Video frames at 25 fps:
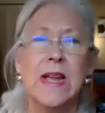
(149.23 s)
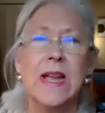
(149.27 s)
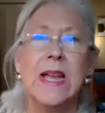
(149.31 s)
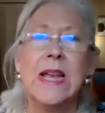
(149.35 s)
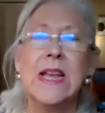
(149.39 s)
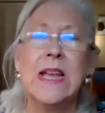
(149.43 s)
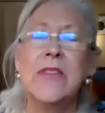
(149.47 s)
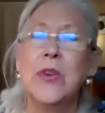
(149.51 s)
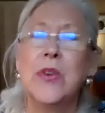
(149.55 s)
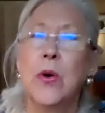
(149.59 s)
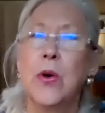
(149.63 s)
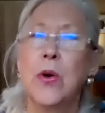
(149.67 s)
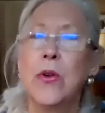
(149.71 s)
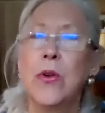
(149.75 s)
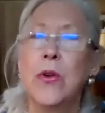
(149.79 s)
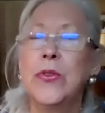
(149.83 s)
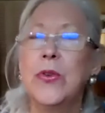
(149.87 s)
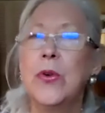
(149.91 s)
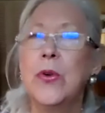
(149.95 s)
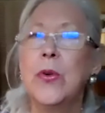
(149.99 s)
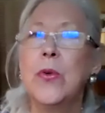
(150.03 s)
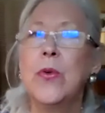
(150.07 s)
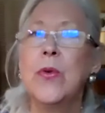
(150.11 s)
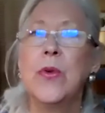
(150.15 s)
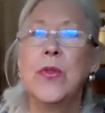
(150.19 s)
He's
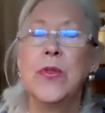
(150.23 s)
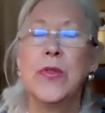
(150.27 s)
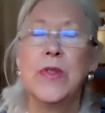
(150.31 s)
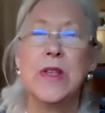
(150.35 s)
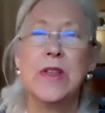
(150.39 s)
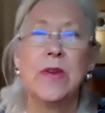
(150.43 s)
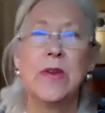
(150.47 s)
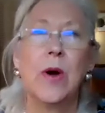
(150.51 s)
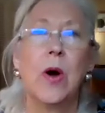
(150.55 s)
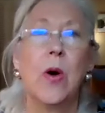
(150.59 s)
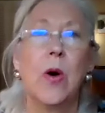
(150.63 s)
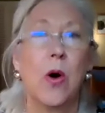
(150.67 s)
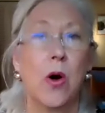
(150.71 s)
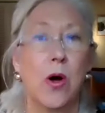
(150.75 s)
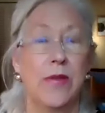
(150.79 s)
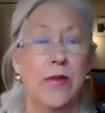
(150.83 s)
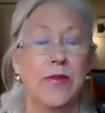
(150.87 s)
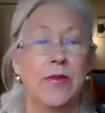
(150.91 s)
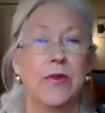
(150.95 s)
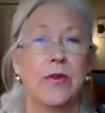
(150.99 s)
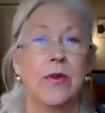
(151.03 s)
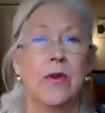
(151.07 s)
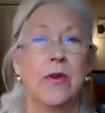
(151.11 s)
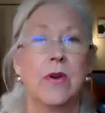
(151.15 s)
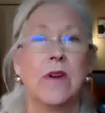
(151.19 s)
also the
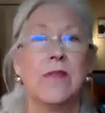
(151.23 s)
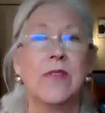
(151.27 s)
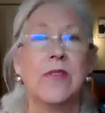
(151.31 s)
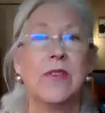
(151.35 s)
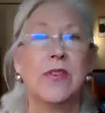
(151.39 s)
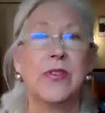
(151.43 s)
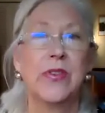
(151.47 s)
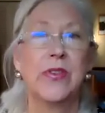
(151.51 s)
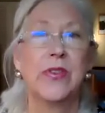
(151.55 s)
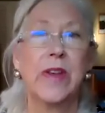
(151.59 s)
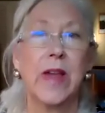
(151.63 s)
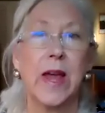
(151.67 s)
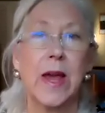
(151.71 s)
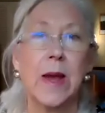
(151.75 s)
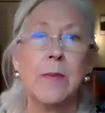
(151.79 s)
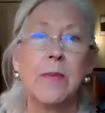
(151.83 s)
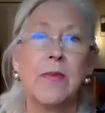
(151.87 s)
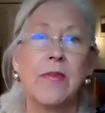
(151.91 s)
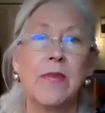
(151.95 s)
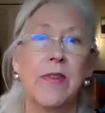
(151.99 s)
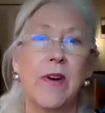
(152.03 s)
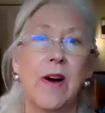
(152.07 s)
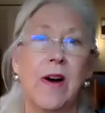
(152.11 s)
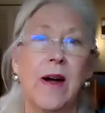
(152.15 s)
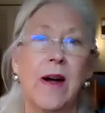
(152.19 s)
author of Escape
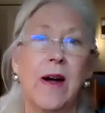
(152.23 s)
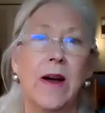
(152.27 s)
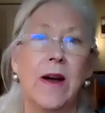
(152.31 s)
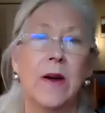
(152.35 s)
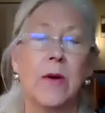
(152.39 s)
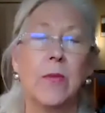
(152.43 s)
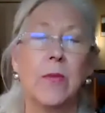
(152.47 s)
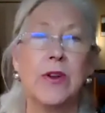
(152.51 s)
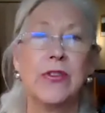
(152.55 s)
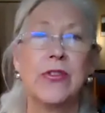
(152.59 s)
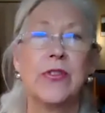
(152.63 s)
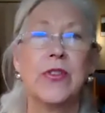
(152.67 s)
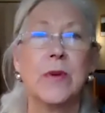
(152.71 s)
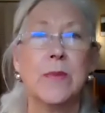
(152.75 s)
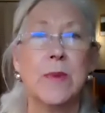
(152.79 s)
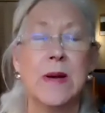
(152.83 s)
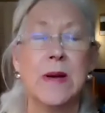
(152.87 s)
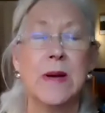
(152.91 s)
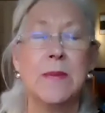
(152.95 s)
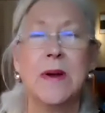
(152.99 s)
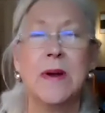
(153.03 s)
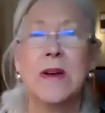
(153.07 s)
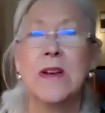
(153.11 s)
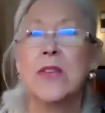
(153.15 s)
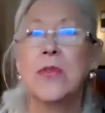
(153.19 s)
Fire, which to my
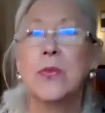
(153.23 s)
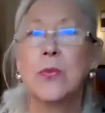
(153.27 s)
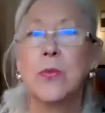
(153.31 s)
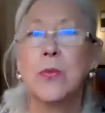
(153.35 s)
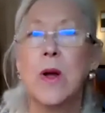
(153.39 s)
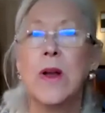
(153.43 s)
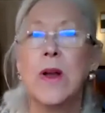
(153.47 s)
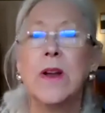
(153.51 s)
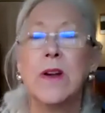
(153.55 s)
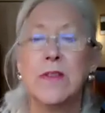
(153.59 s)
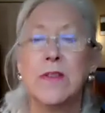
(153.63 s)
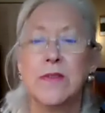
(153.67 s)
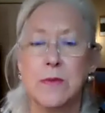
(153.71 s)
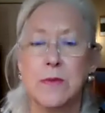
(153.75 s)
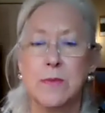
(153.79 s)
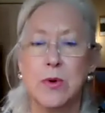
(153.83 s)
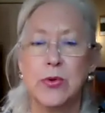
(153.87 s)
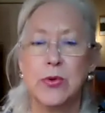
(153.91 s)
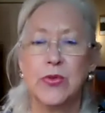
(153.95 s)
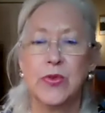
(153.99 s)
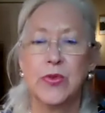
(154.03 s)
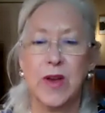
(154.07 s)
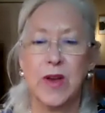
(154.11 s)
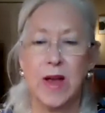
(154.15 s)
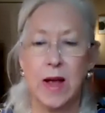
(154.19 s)
mind is one of the
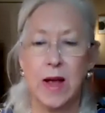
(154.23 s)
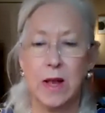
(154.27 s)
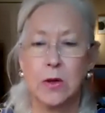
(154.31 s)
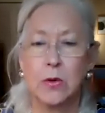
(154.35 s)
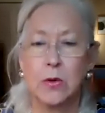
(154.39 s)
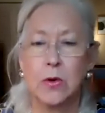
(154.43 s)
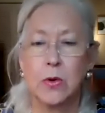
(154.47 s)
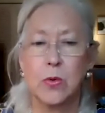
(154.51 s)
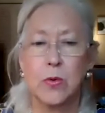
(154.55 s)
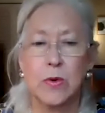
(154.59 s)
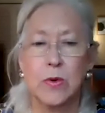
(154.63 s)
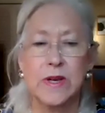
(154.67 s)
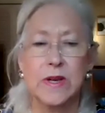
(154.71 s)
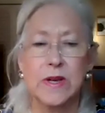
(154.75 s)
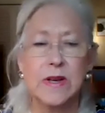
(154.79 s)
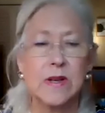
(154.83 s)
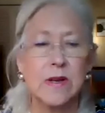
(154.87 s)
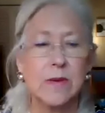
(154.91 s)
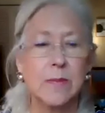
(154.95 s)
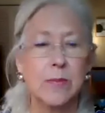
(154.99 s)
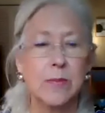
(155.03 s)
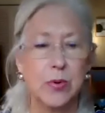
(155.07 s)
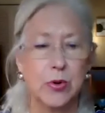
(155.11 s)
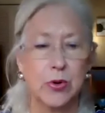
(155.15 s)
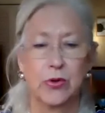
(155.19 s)
most
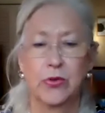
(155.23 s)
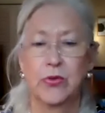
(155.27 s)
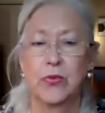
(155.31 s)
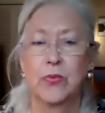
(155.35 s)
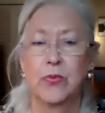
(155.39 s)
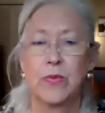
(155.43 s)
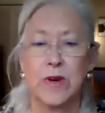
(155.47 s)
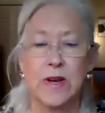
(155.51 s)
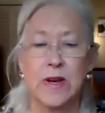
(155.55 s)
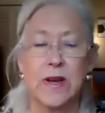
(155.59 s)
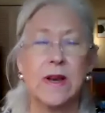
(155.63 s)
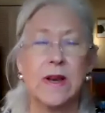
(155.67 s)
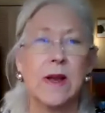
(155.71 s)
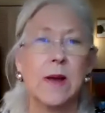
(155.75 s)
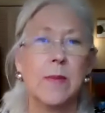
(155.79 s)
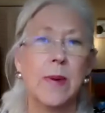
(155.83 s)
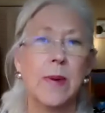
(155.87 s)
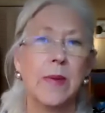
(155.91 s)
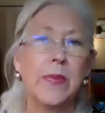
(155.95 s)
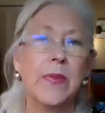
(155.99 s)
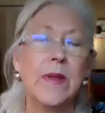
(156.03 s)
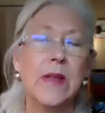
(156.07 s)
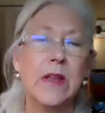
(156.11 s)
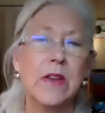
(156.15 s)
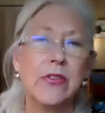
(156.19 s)
eloquent books written
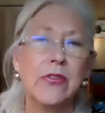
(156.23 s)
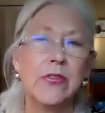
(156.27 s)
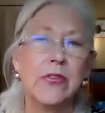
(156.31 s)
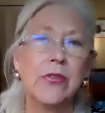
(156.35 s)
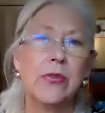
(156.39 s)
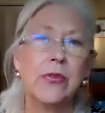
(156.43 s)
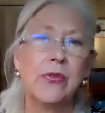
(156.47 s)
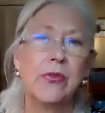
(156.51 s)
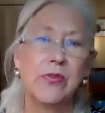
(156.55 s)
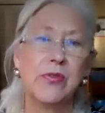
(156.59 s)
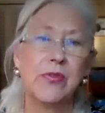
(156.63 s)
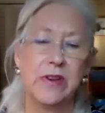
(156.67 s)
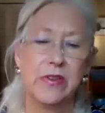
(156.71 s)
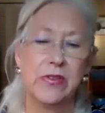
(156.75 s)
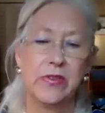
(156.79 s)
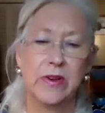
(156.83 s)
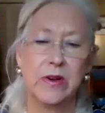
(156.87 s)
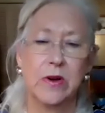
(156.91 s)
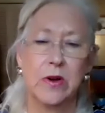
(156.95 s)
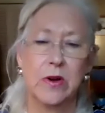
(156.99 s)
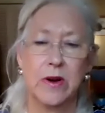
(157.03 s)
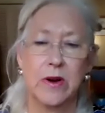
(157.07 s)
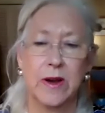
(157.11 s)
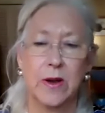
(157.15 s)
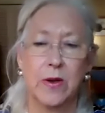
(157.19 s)
about the issues
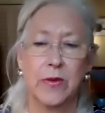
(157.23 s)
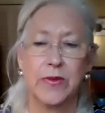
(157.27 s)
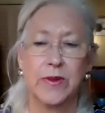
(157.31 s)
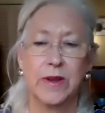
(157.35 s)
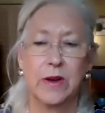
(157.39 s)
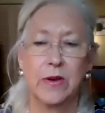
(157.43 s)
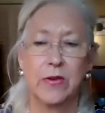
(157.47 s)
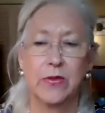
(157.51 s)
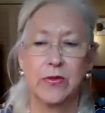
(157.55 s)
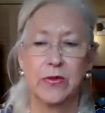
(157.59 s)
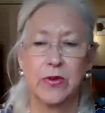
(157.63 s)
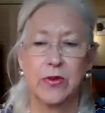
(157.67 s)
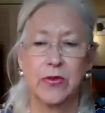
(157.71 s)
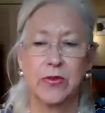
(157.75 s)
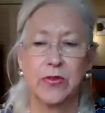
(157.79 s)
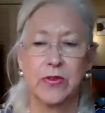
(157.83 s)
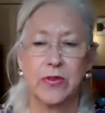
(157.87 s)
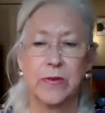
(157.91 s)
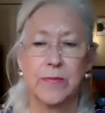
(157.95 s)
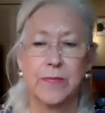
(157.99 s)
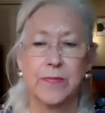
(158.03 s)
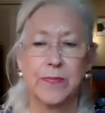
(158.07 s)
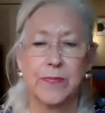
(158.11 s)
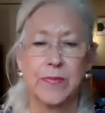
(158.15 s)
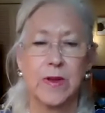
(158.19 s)
facing our healthcare
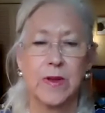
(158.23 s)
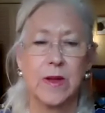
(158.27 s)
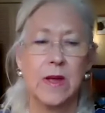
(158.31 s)
system.